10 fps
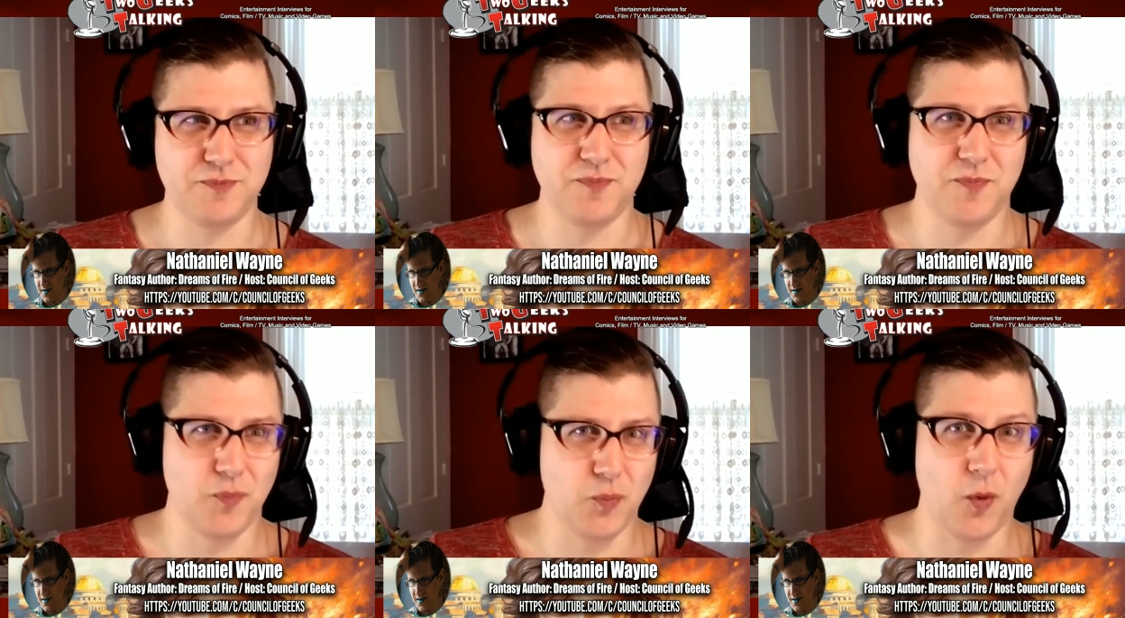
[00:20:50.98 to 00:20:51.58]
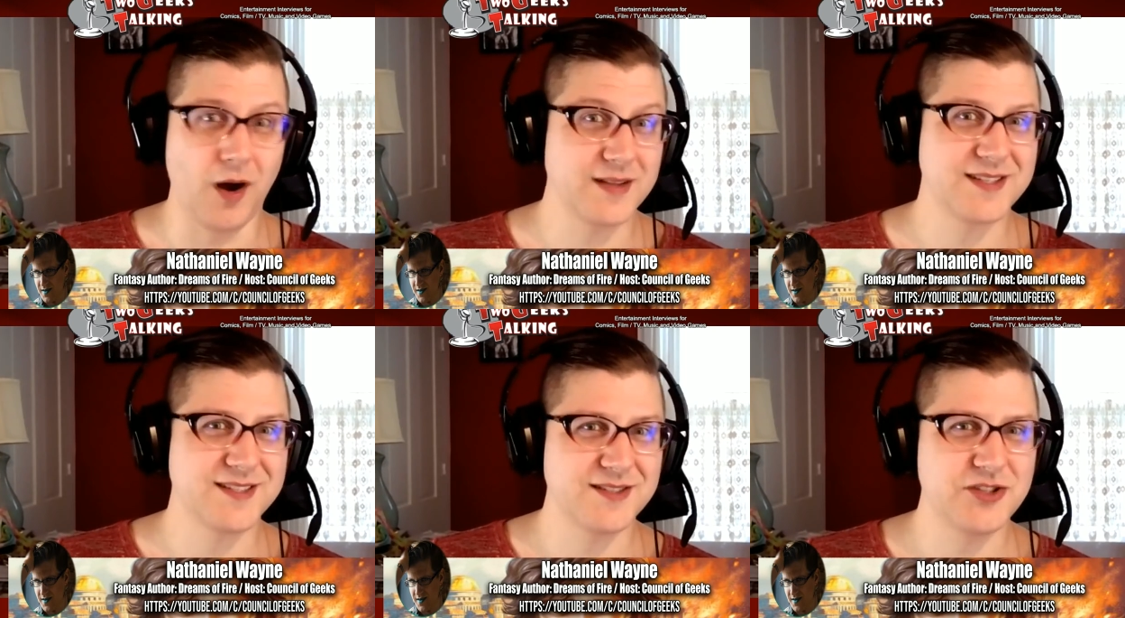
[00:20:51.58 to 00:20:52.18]
Speaker 1: want
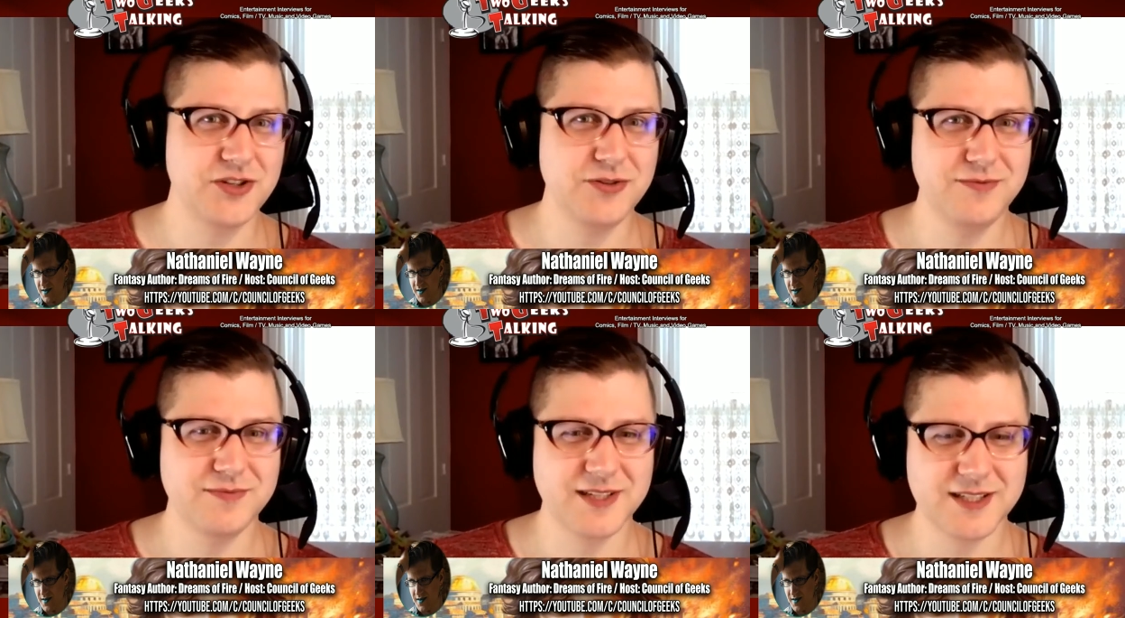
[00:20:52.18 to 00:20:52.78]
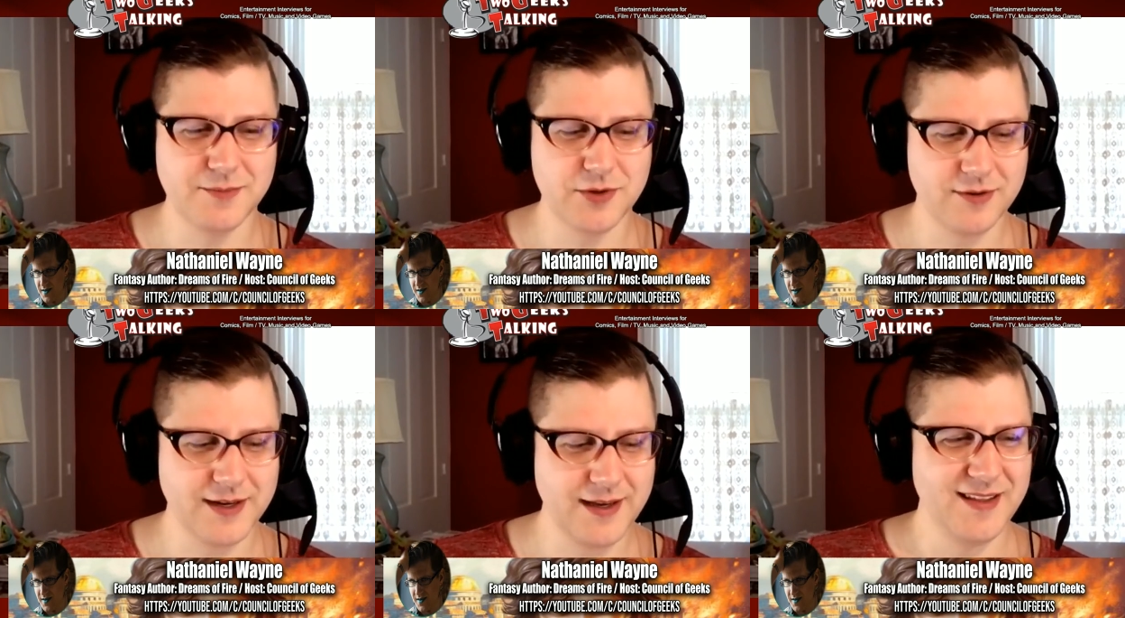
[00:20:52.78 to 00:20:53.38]
to to some degree.